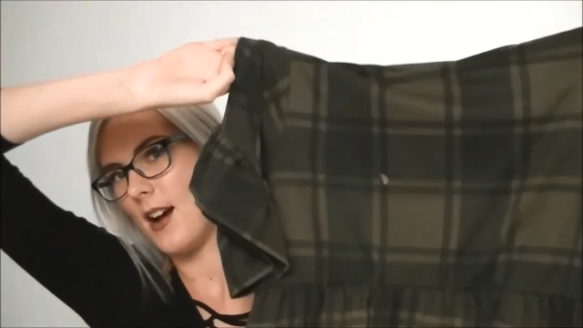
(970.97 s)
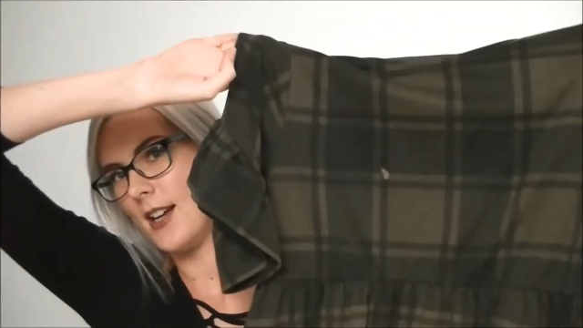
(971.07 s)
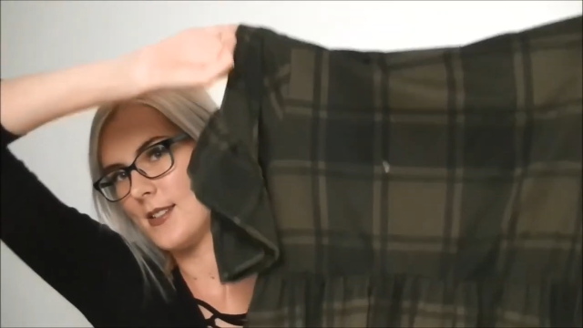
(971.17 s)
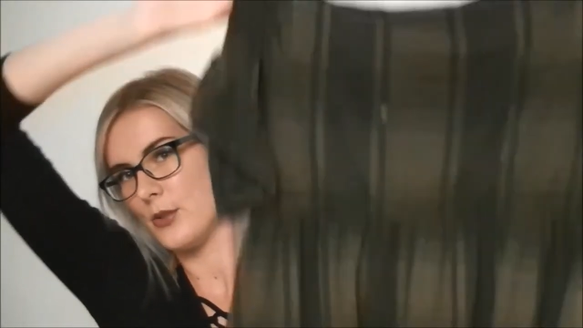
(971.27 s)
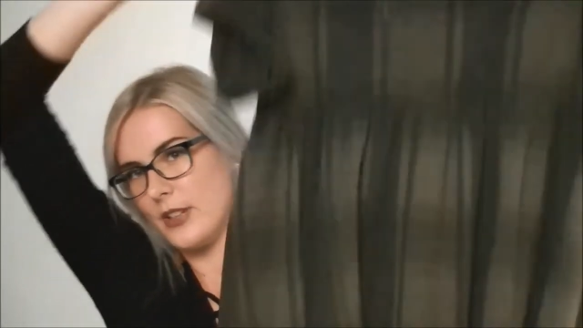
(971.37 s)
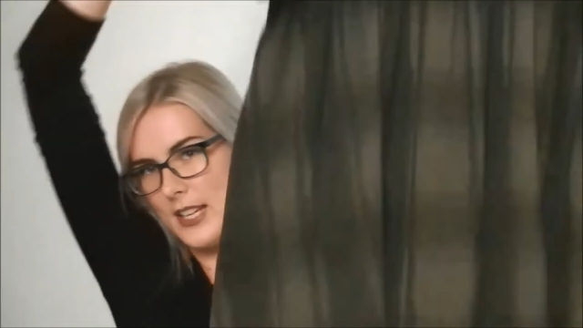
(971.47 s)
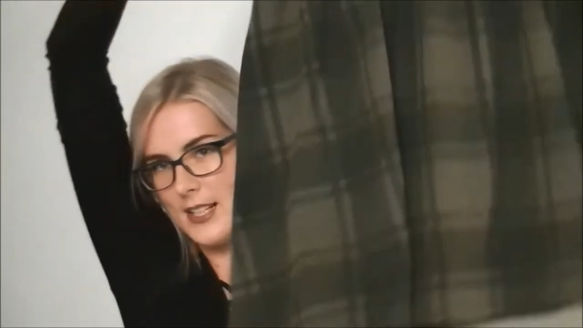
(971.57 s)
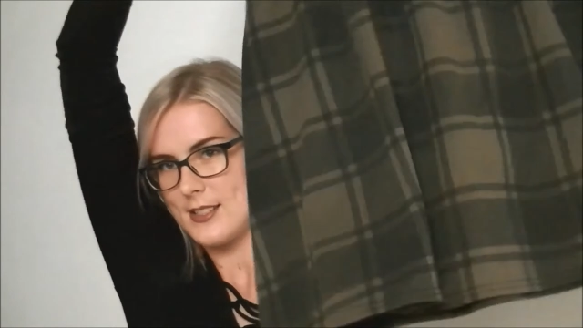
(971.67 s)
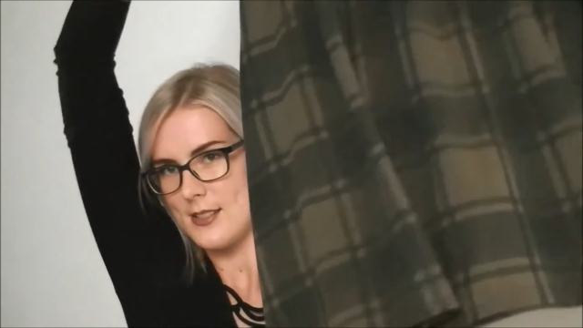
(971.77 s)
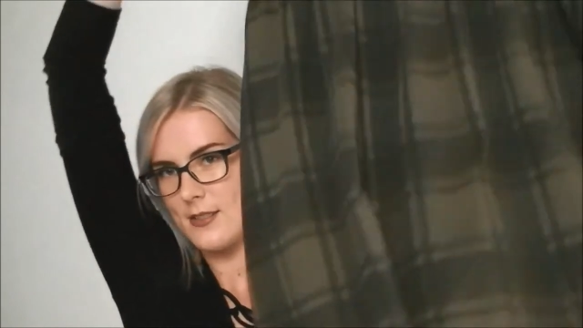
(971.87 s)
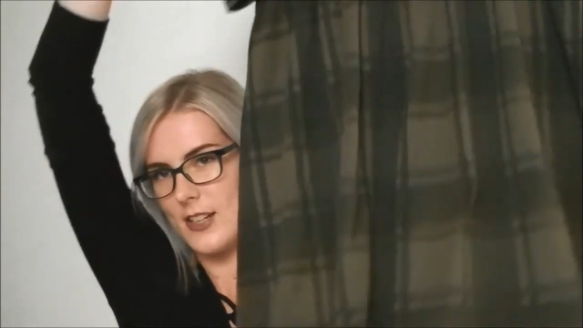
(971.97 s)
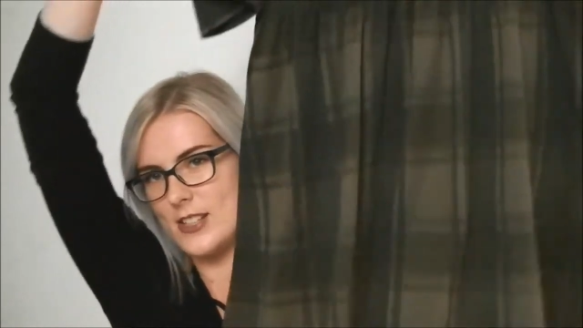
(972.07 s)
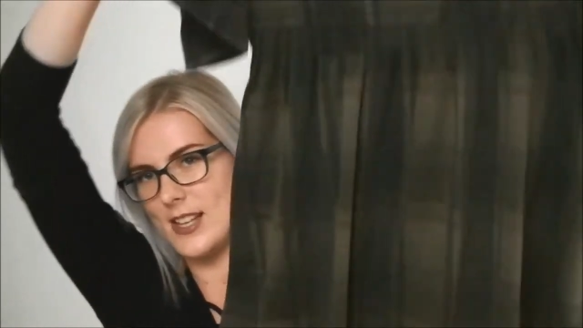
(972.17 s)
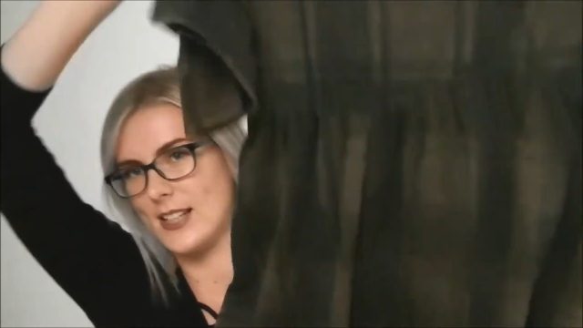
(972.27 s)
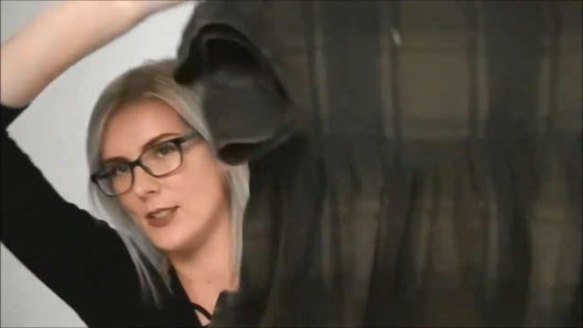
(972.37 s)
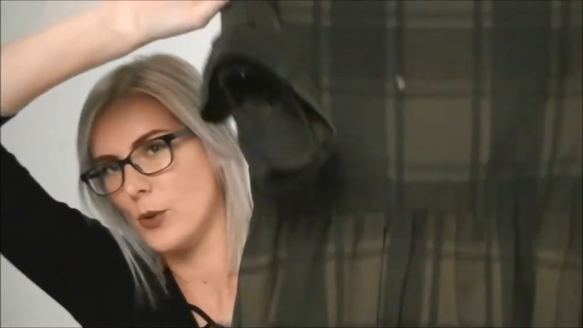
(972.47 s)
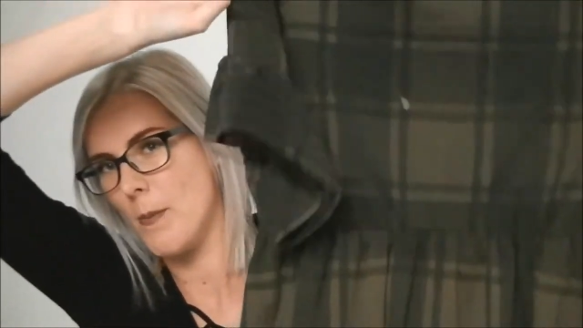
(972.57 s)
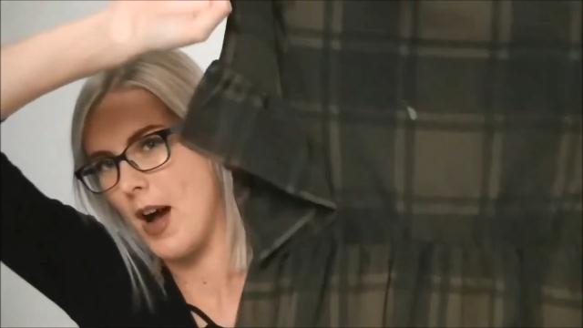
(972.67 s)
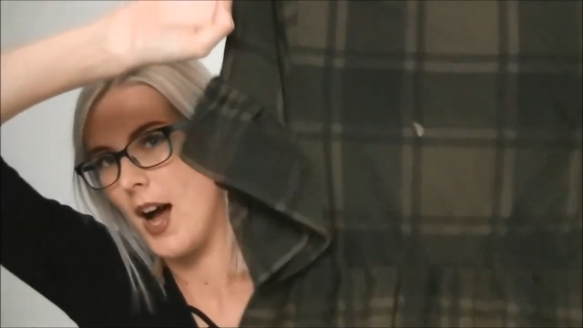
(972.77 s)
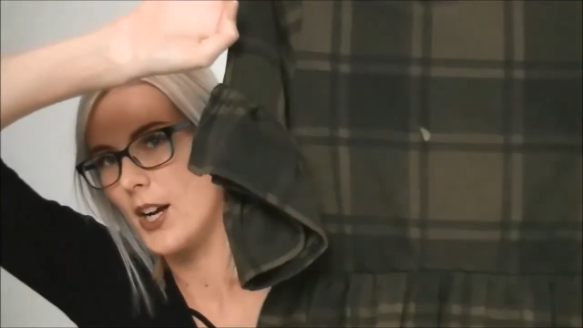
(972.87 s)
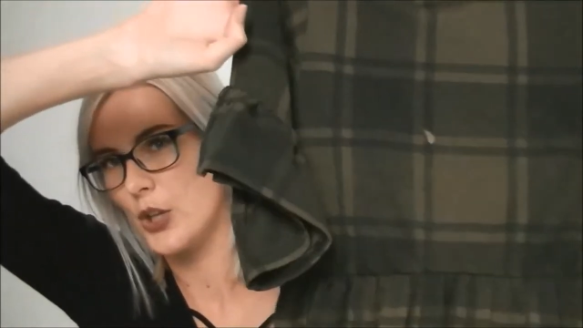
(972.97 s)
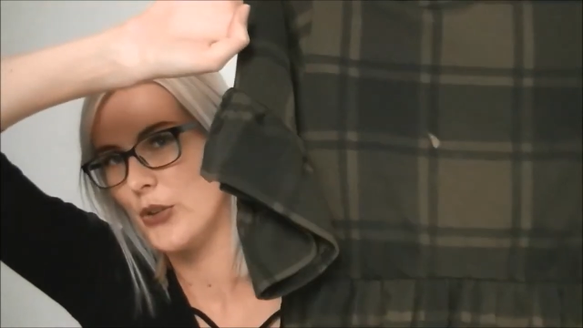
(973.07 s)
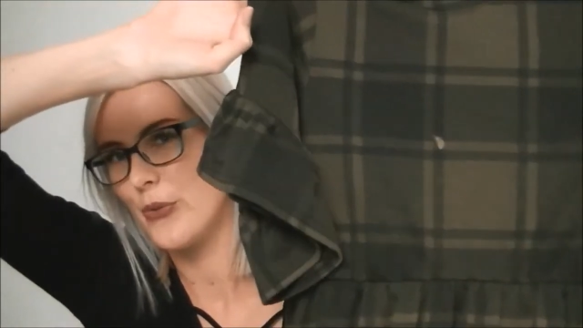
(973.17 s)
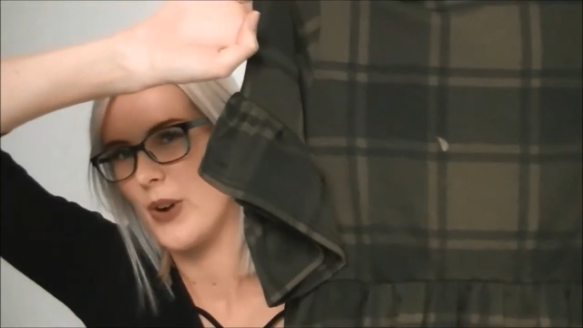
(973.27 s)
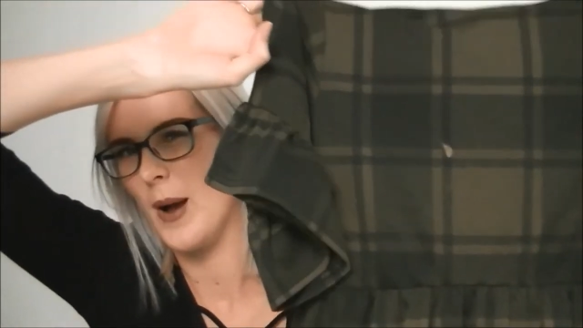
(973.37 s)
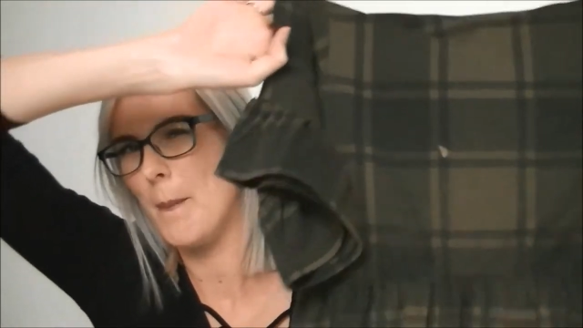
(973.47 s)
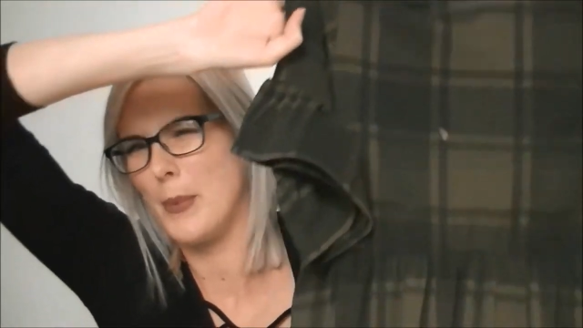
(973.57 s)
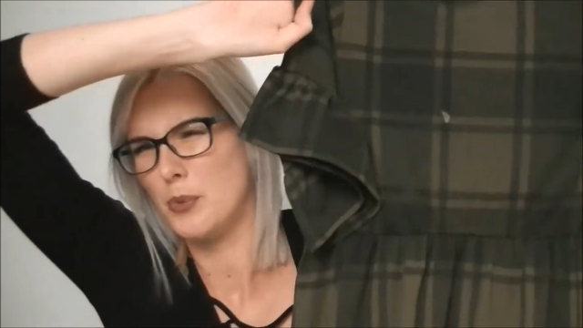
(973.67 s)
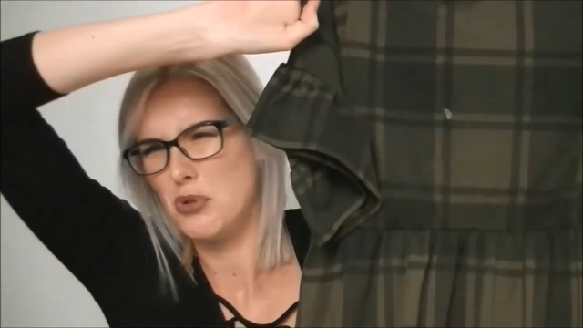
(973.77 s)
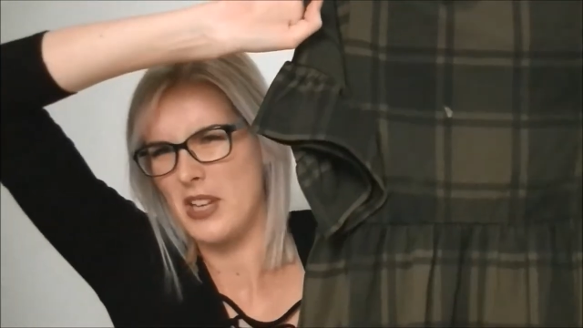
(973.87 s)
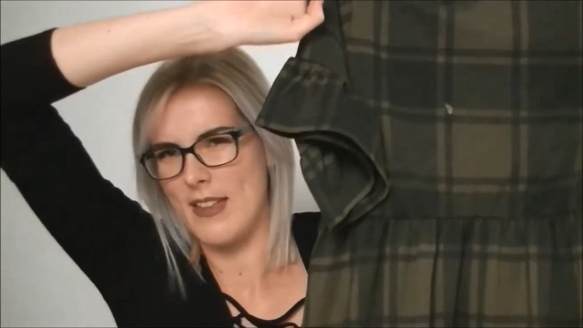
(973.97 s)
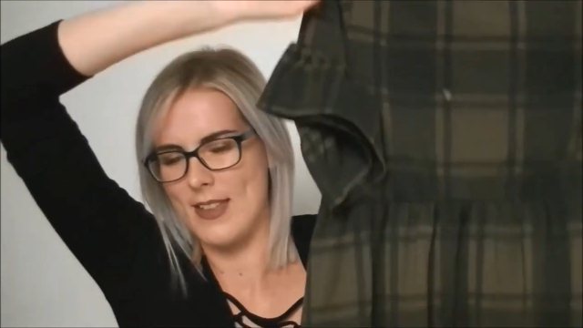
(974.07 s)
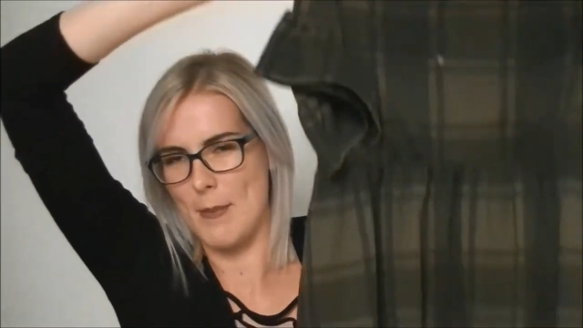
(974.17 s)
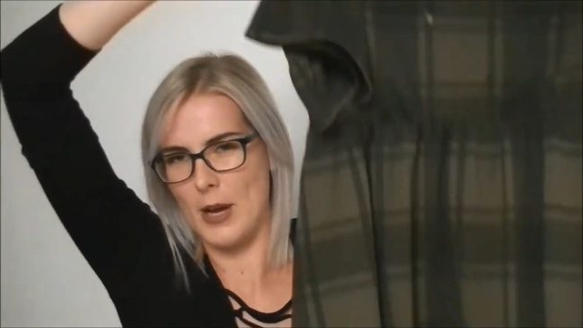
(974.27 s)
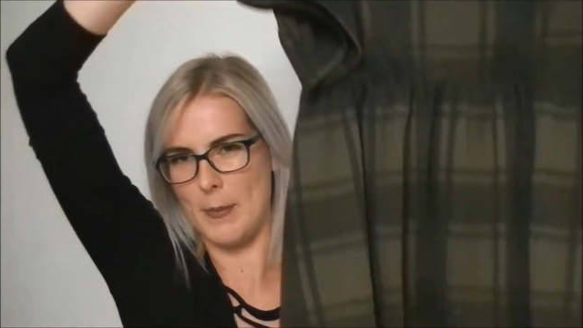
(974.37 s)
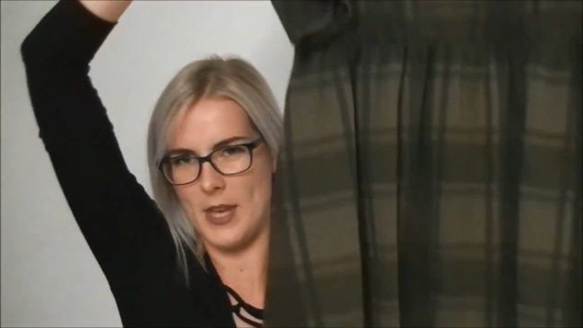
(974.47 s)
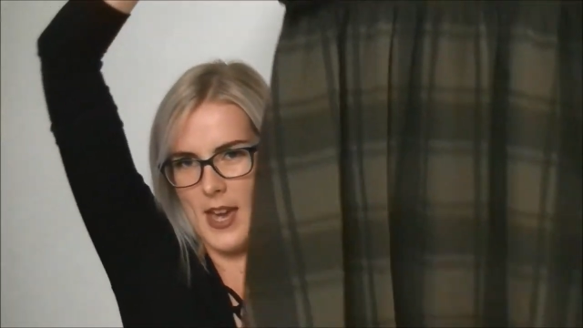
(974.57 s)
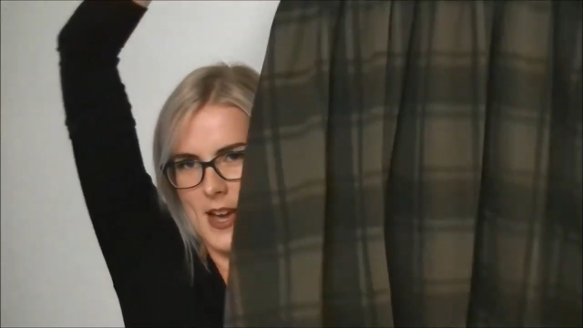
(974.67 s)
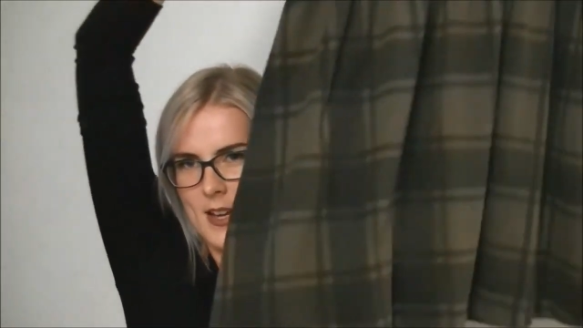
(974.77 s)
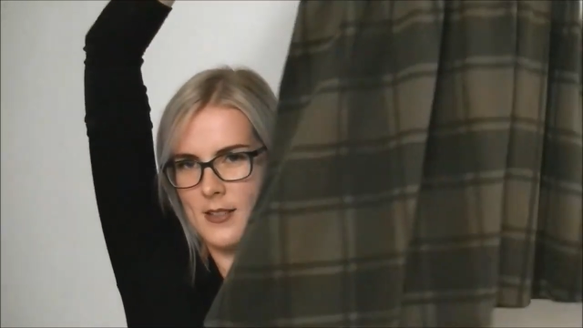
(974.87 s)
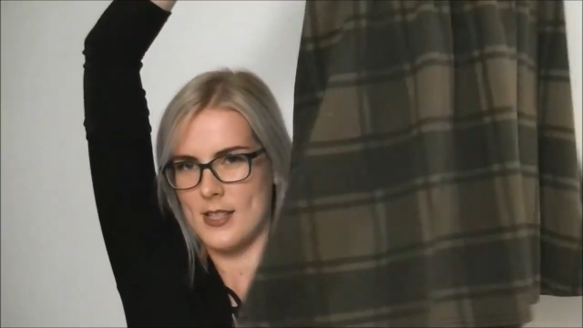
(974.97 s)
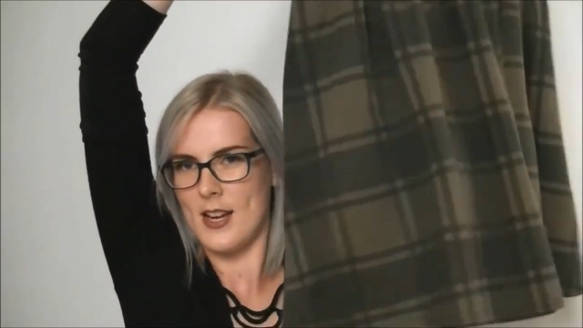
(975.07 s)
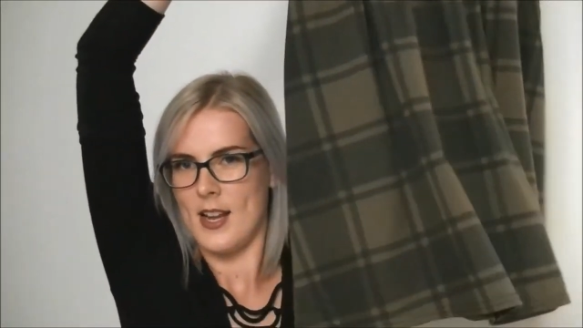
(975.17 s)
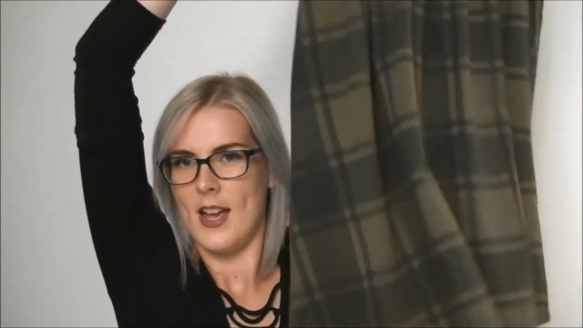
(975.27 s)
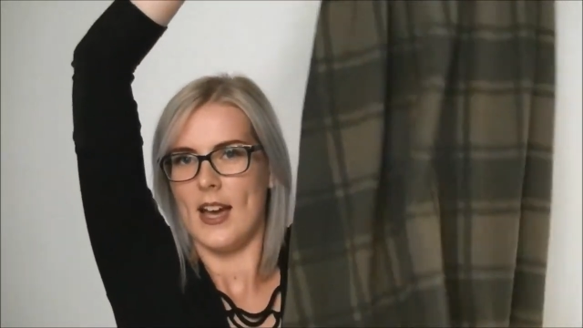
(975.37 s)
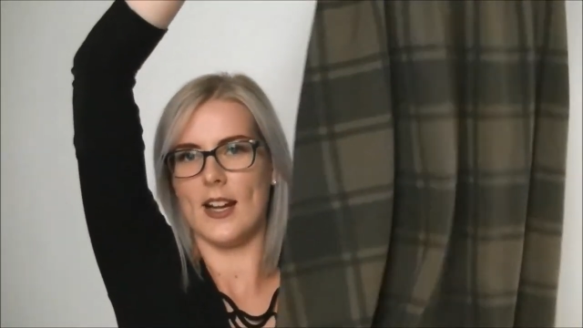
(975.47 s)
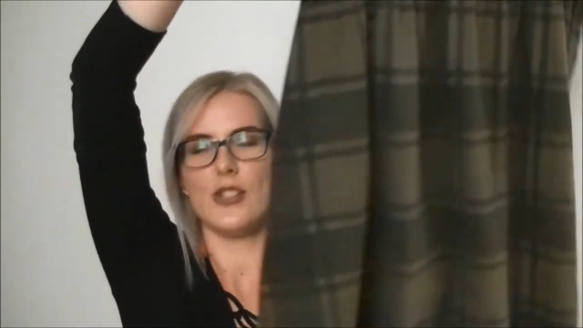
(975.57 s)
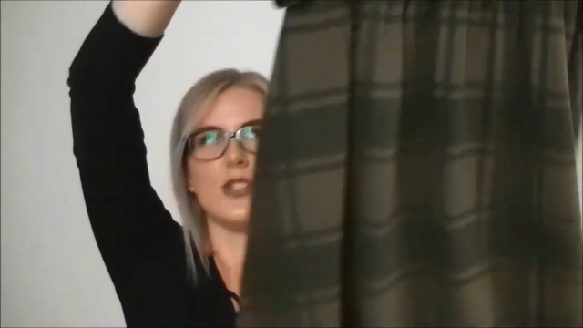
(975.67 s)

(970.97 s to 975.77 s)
I saw this, there is like a little mark on the front, but we'll get that puppy out. And I